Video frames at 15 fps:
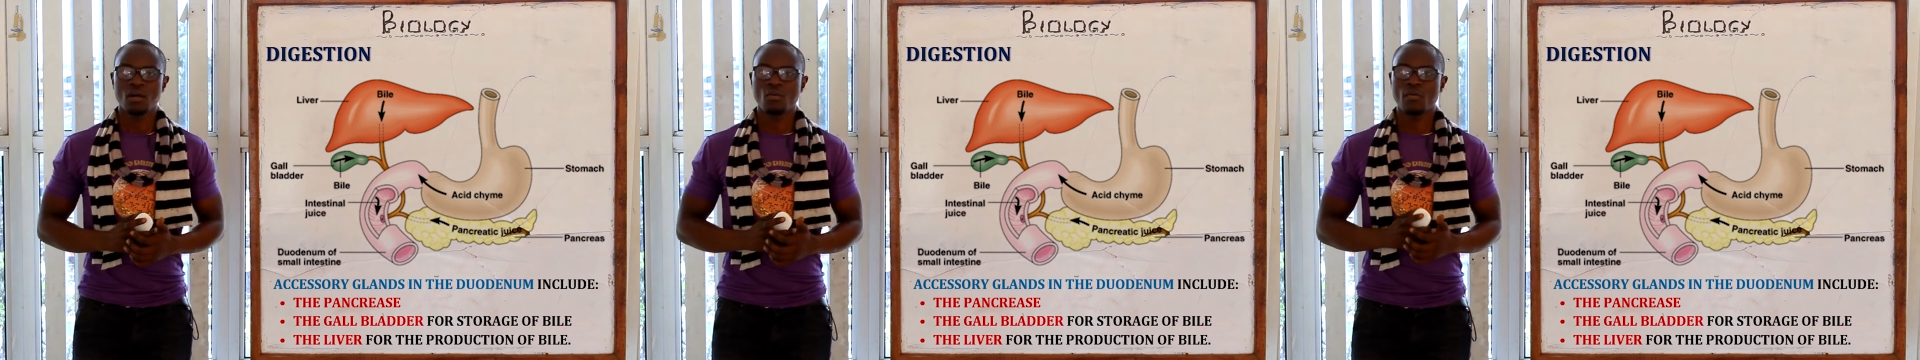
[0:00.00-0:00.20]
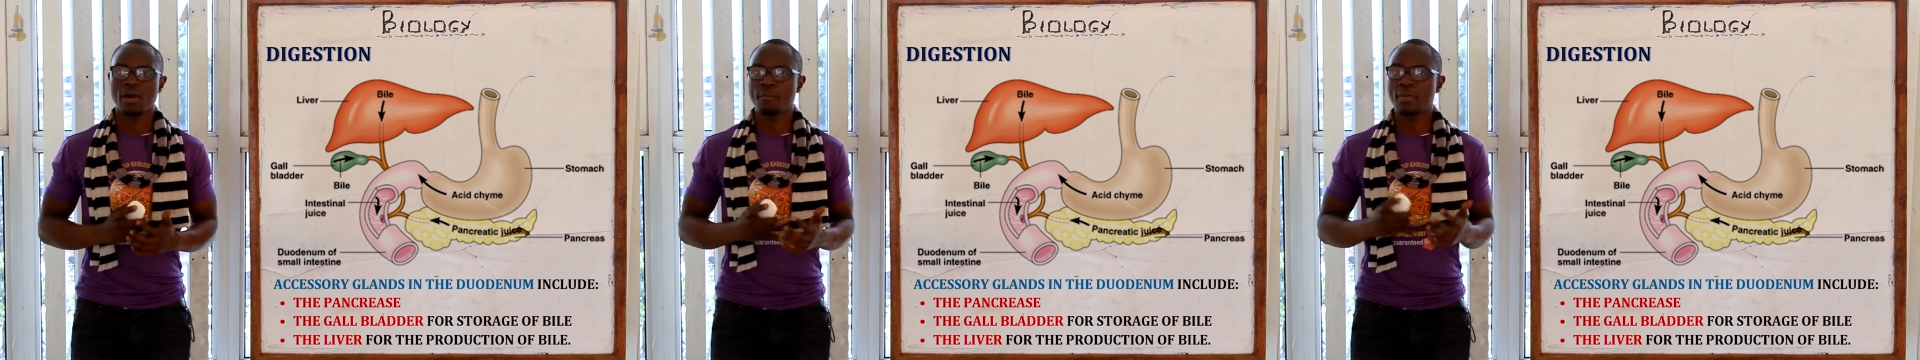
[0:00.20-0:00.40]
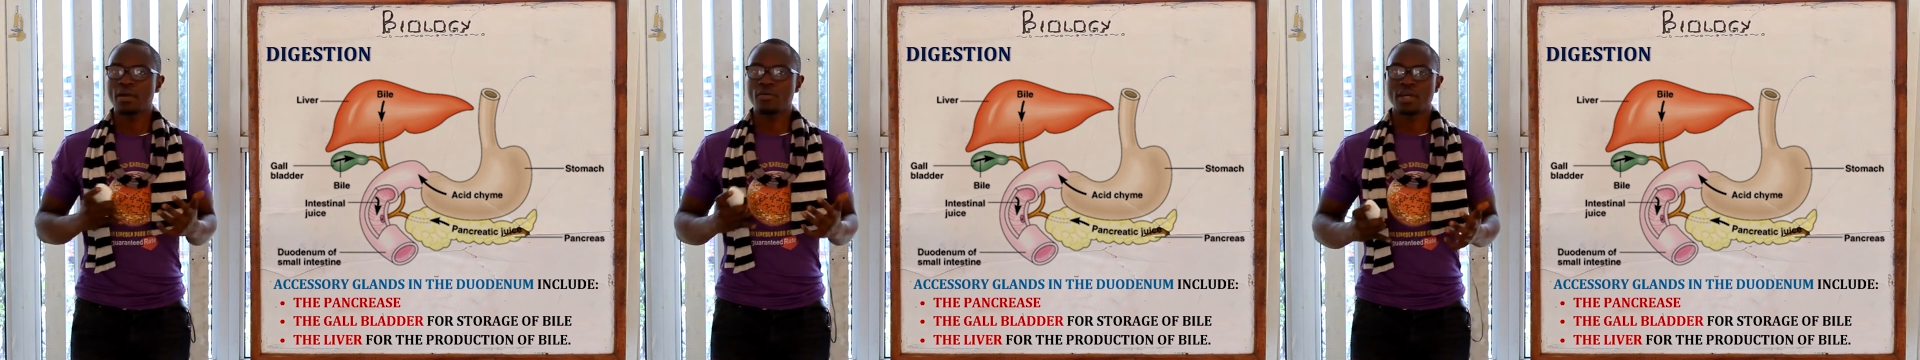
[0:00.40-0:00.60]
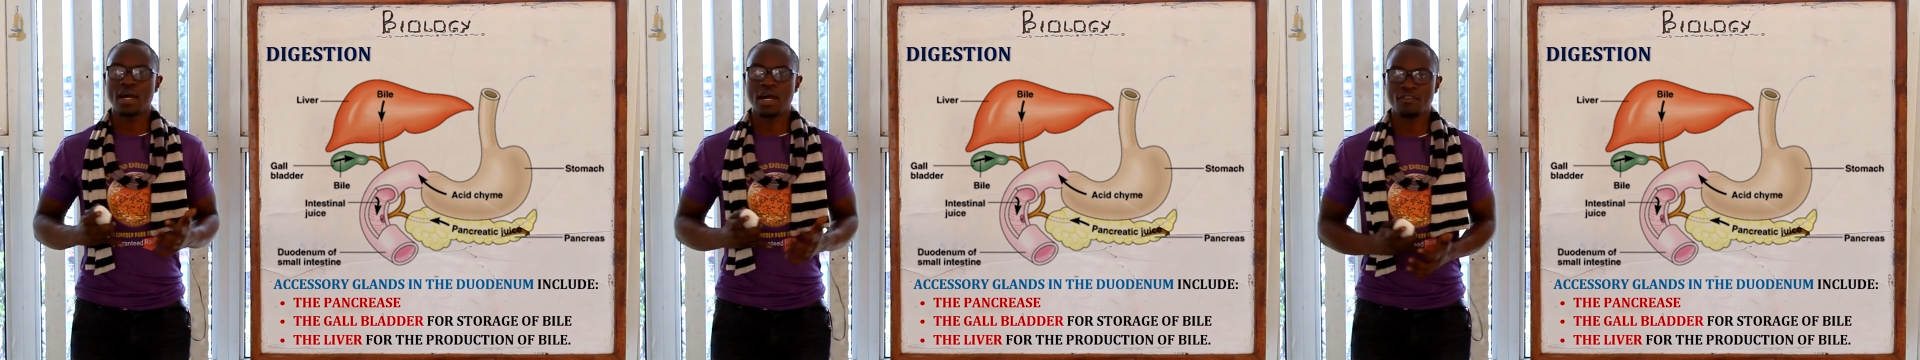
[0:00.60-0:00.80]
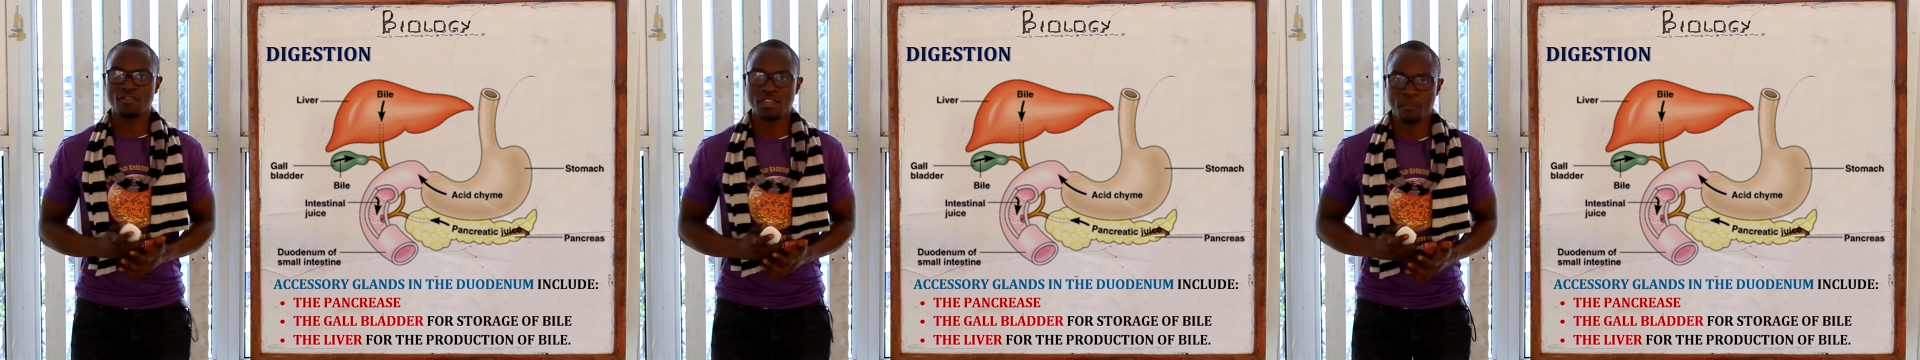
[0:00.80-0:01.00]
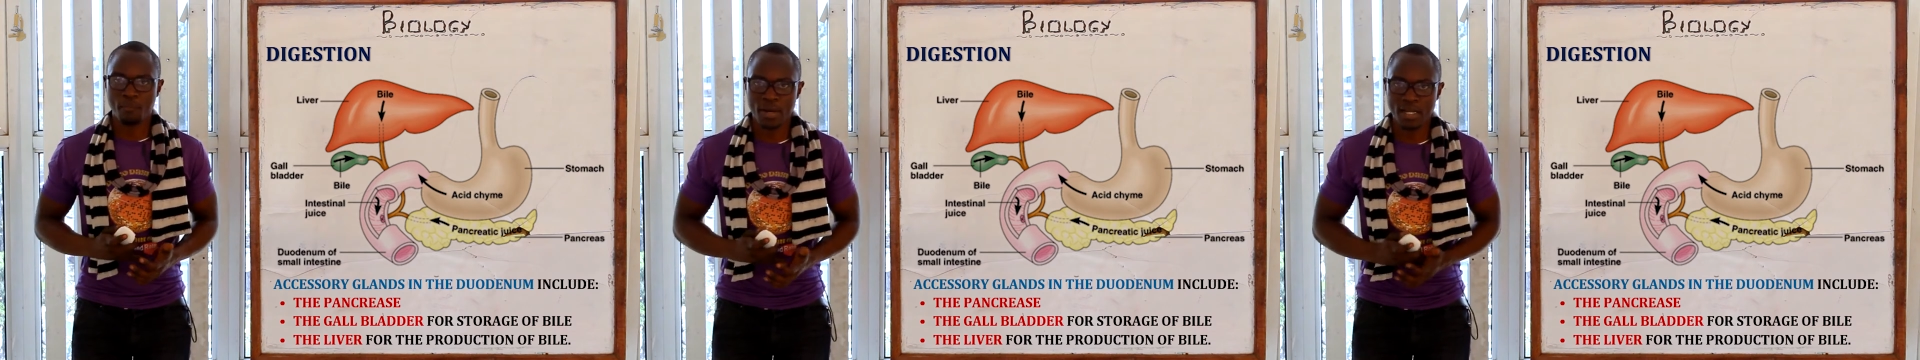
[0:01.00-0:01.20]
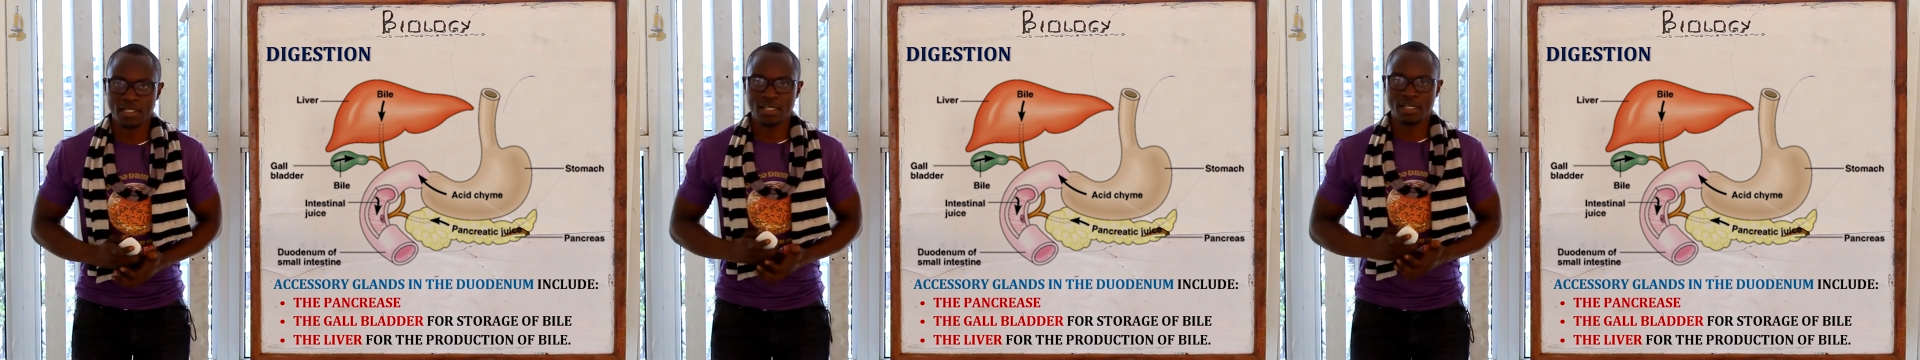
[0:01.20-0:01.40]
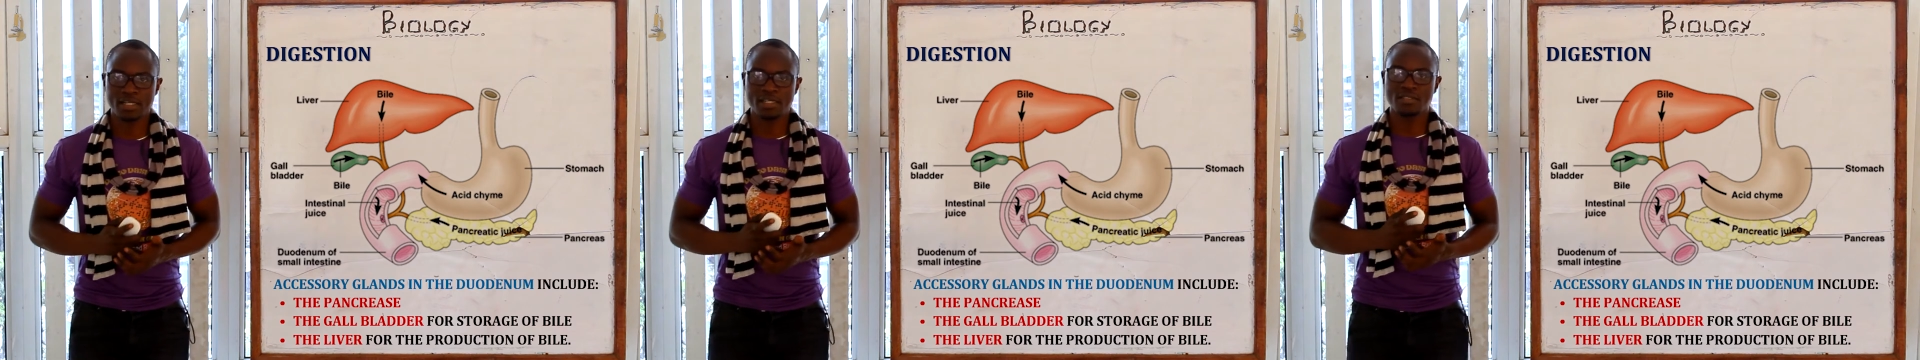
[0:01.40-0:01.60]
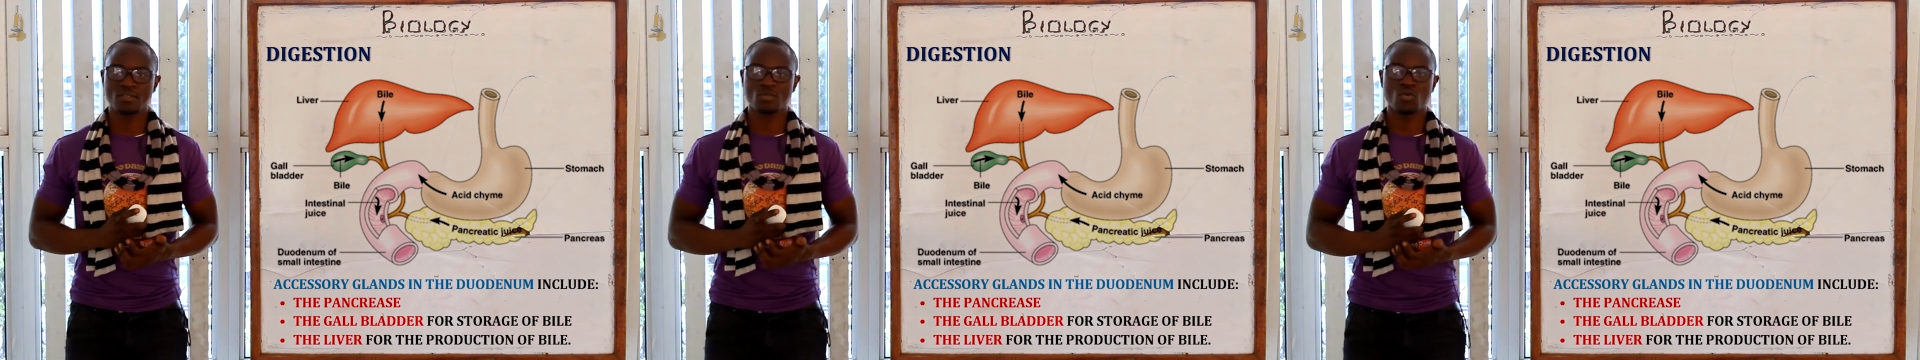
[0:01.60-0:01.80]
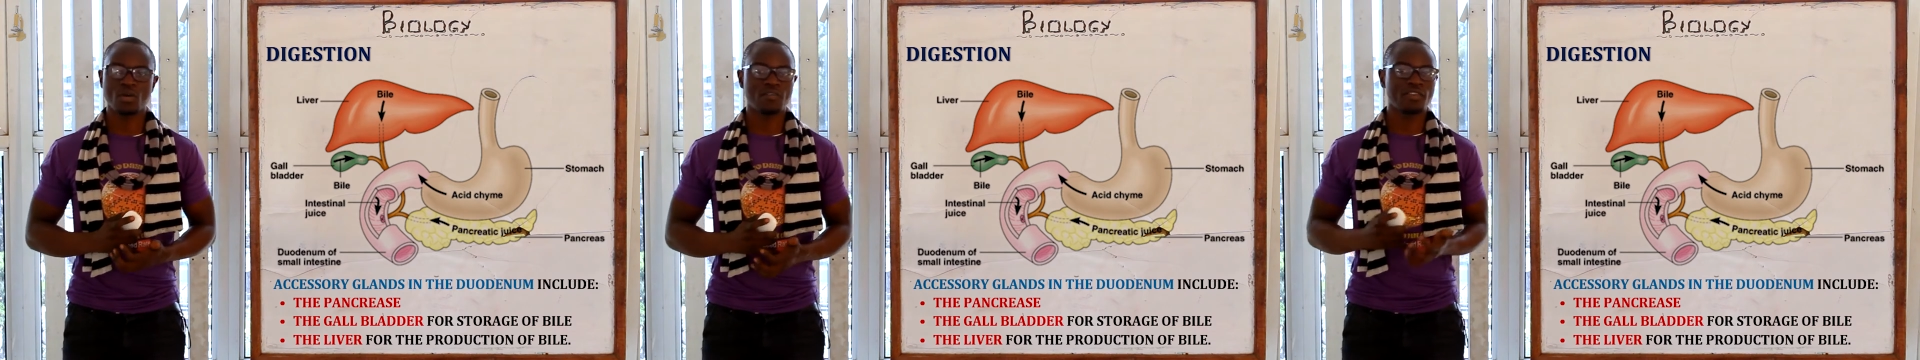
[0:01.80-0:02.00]
whereby we have the
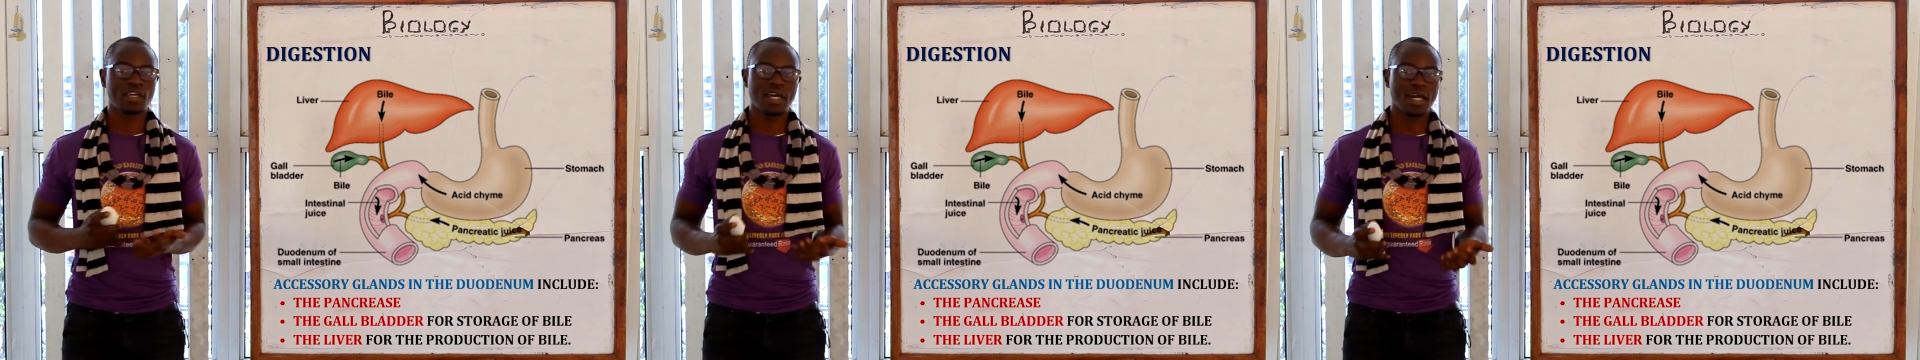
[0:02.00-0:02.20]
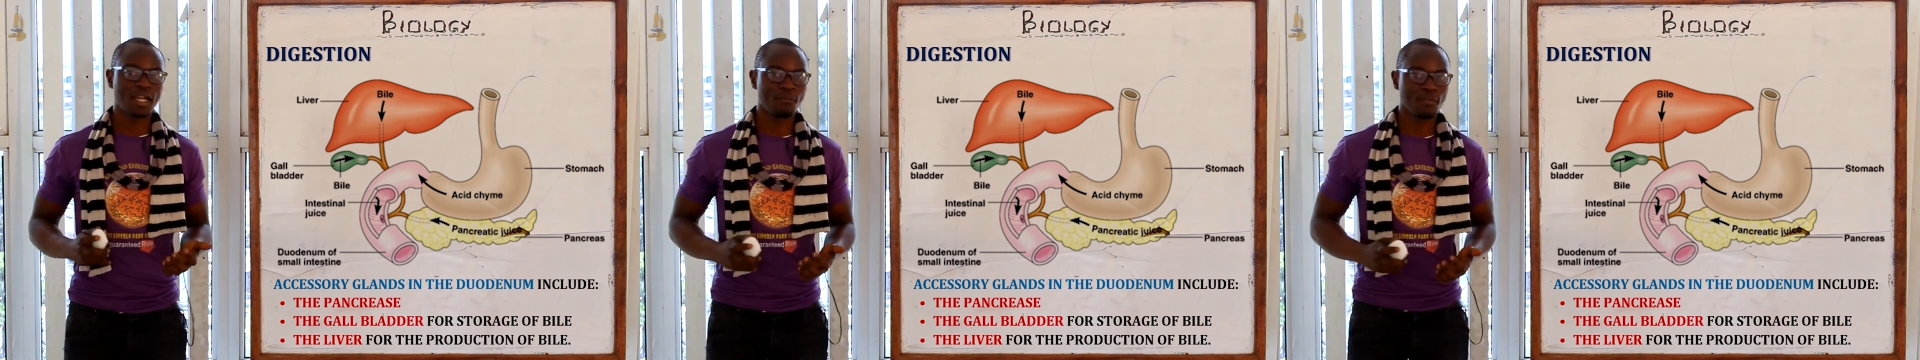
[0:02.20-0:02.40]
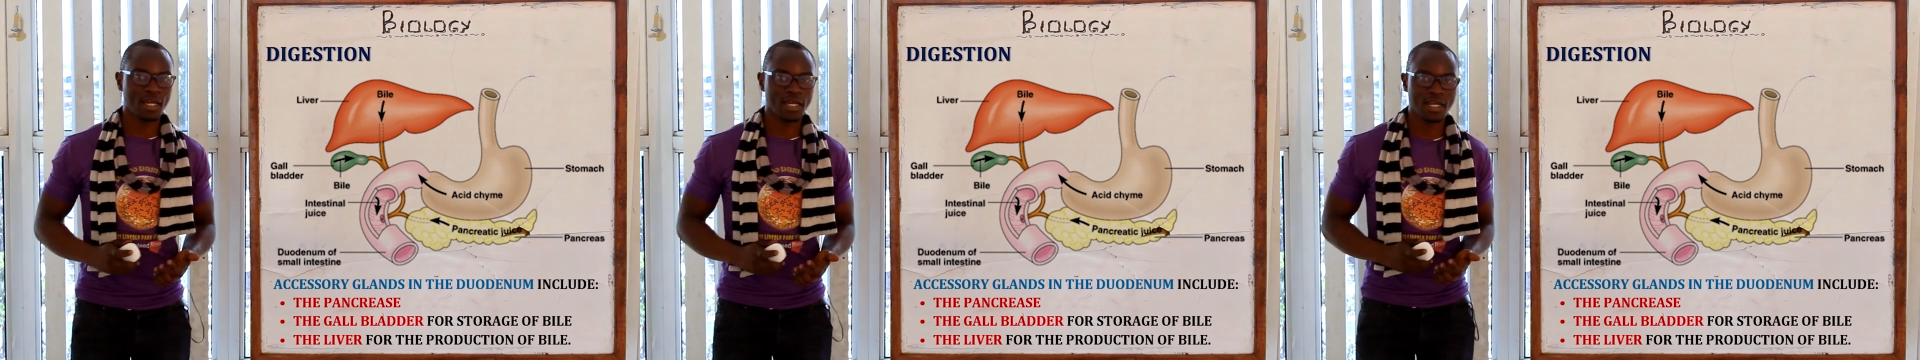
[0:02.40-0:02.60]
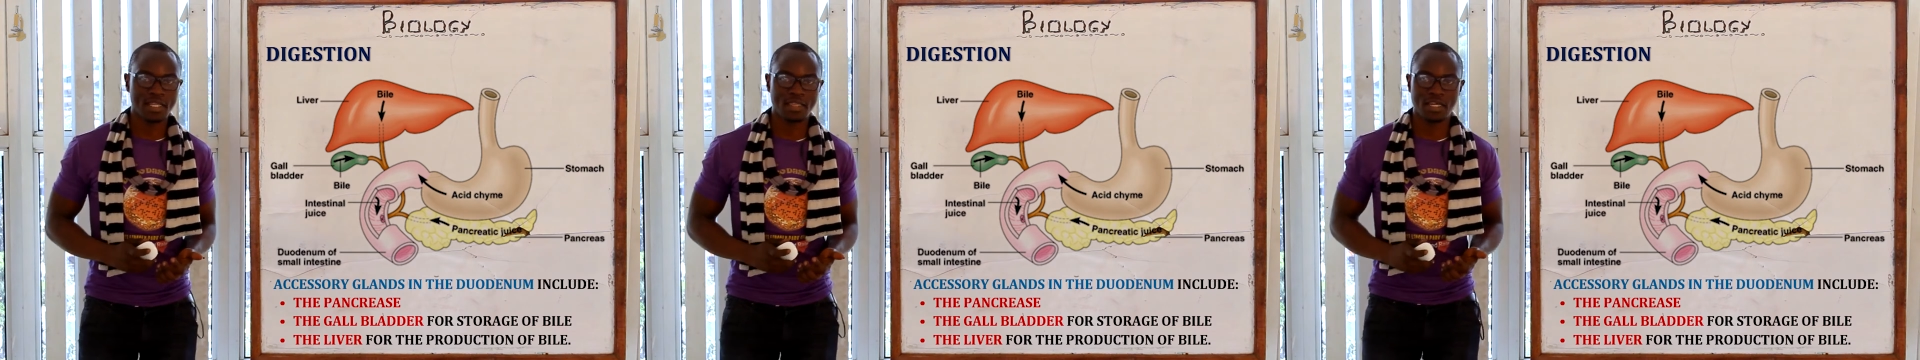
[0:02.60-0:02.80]
pancreas, we have the gallbladder,